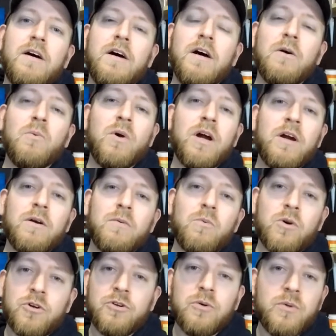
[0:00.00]
uh, where
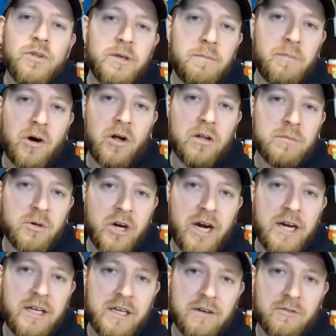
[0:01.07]
we're doing the Polymer
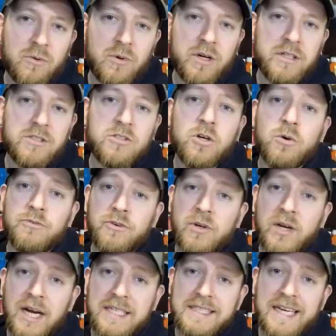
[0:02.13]
eighty giveaway. So if you
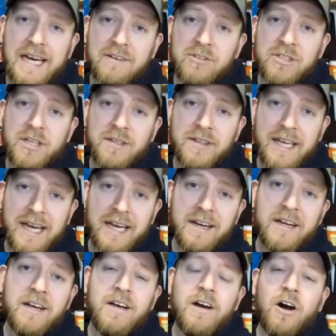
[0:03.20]
guys haven't done
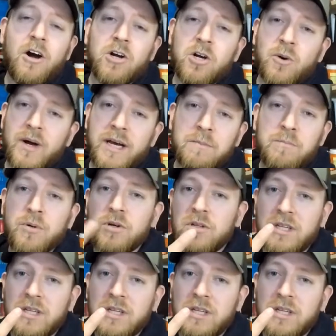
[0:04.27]
that, I'll go ahead and put a